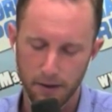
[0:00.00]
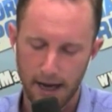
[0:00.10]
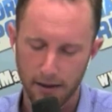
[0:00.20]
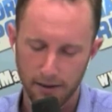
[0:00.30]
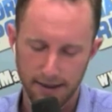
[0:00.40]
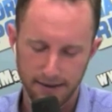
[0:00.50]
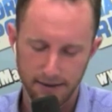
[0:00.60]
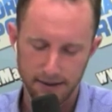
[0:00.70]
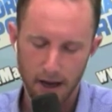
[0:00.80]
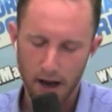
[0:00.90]

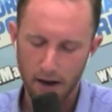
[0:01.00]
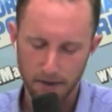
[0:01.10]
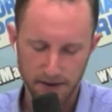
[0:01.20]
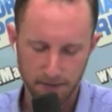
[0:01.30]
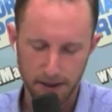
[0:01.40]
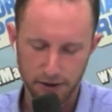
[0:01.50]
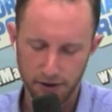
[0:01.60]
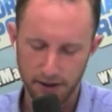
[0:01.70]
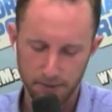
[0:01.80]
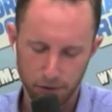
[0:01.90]
adolescence of
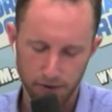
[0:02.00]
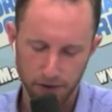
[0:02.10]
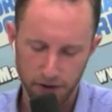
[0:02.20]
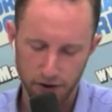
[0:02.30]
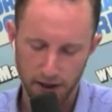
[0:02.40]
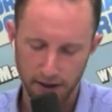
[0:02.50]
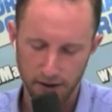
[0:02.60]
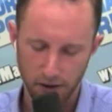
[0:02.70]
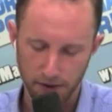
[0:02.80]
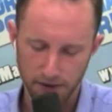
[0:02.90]
especially privileged young
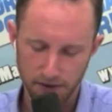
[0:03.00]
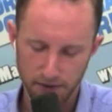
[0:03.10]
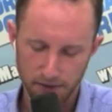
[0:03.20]
adults.